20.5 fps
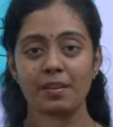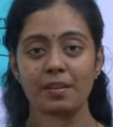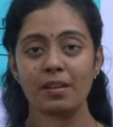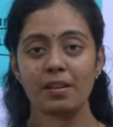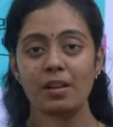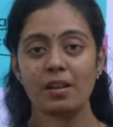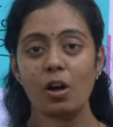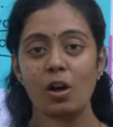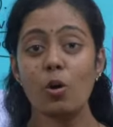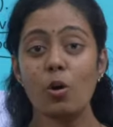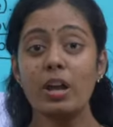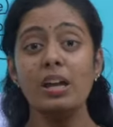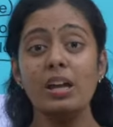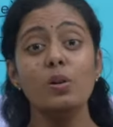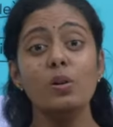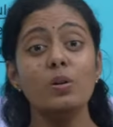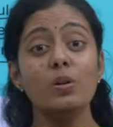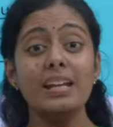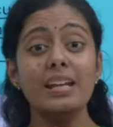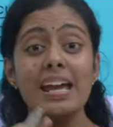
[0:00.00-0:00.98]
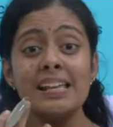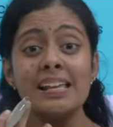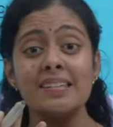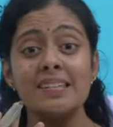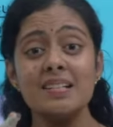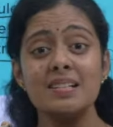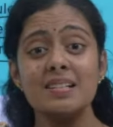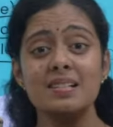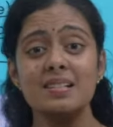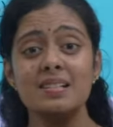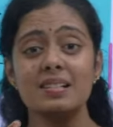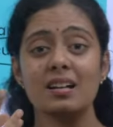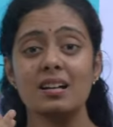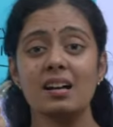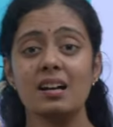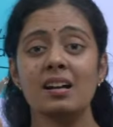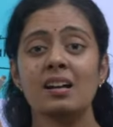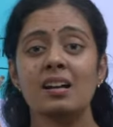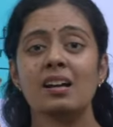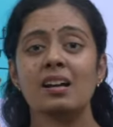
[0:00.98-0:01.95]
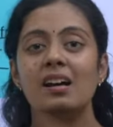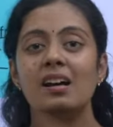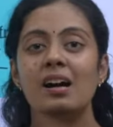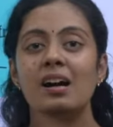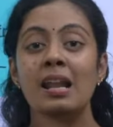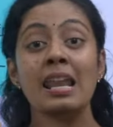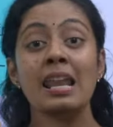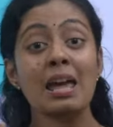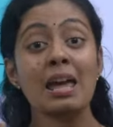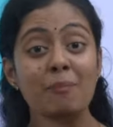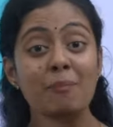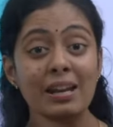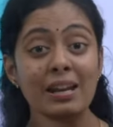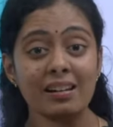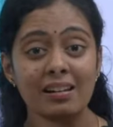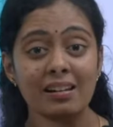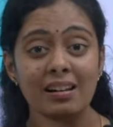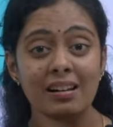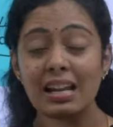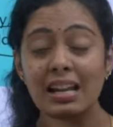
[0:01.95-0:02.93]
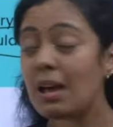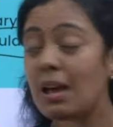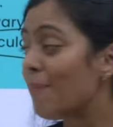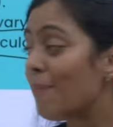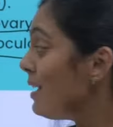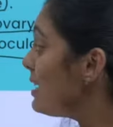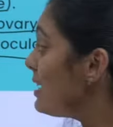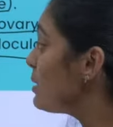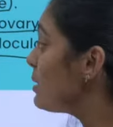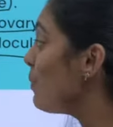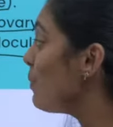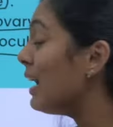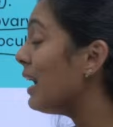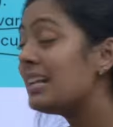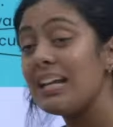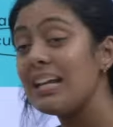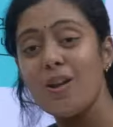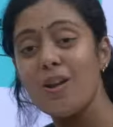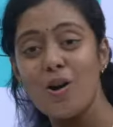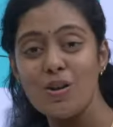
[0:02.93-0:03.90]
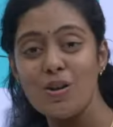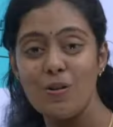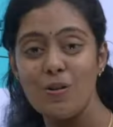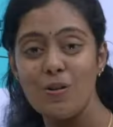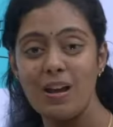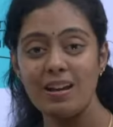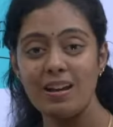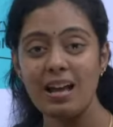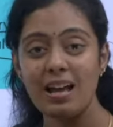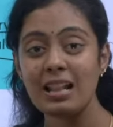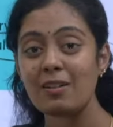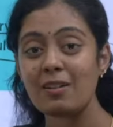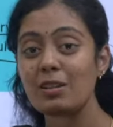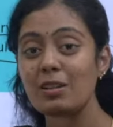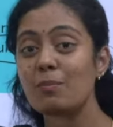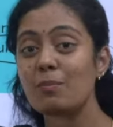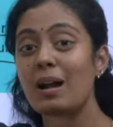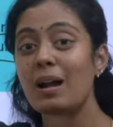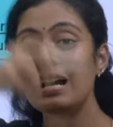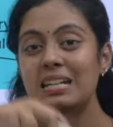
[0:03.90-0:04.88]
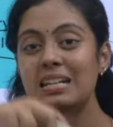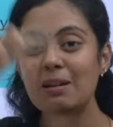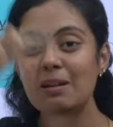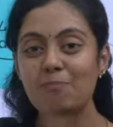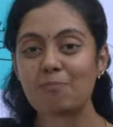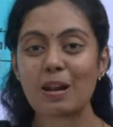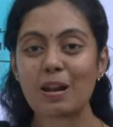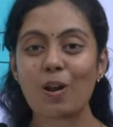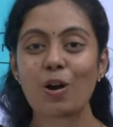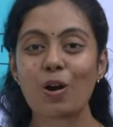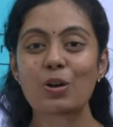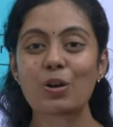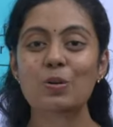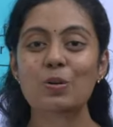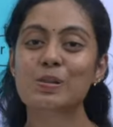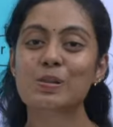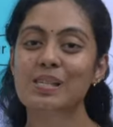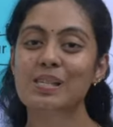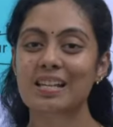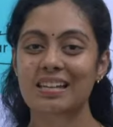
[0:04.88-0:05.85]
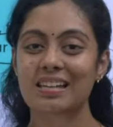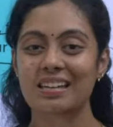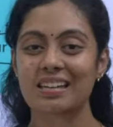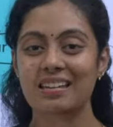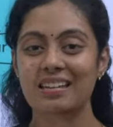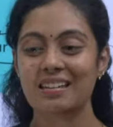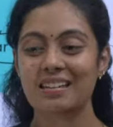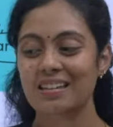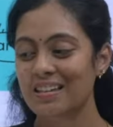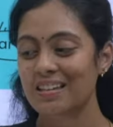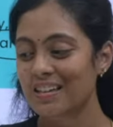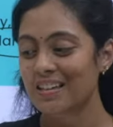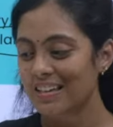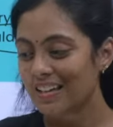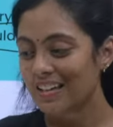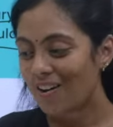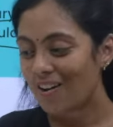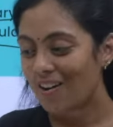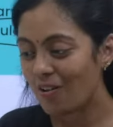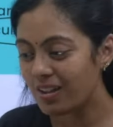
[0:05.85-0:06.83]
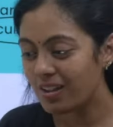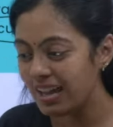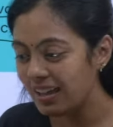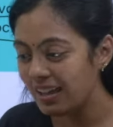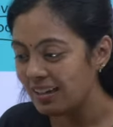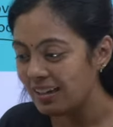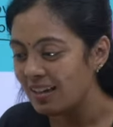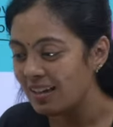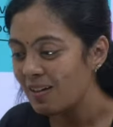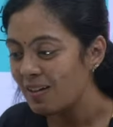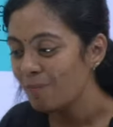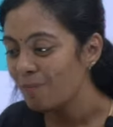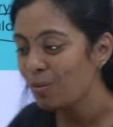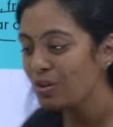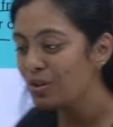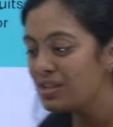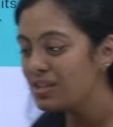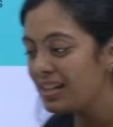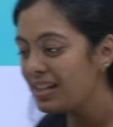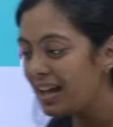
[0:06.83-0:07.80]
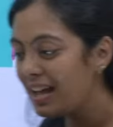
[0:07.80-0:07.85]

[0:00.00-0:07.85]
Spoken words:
Okay. You take this lemon. Lemon is multilocular. There are multiple locules. Okay. Purunjada?